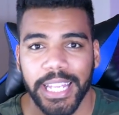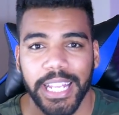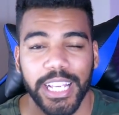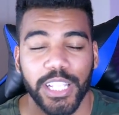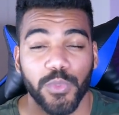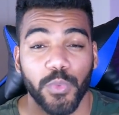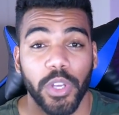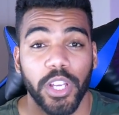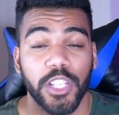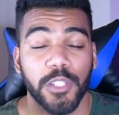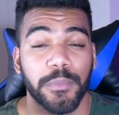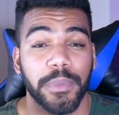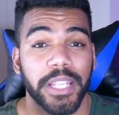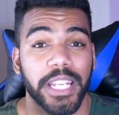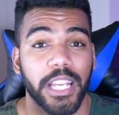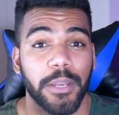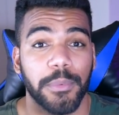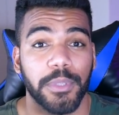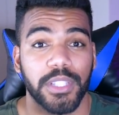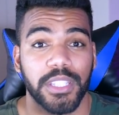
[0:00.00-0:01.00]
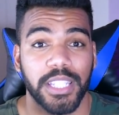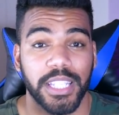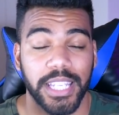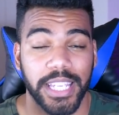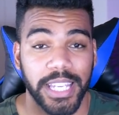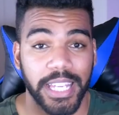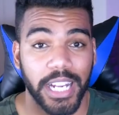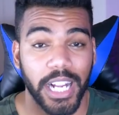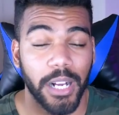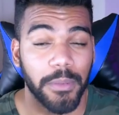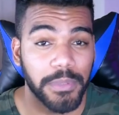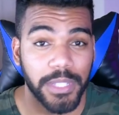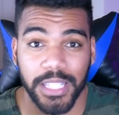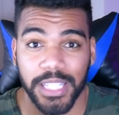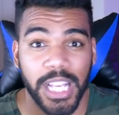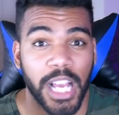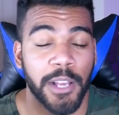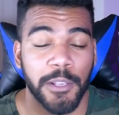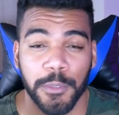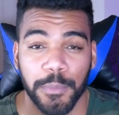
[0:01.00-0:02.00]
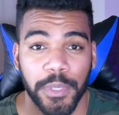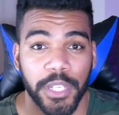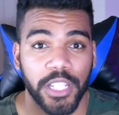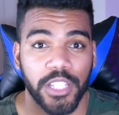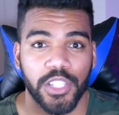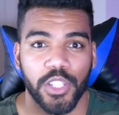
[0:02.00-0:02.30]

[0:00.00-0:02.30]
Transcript: as well as being able to get up to top speed.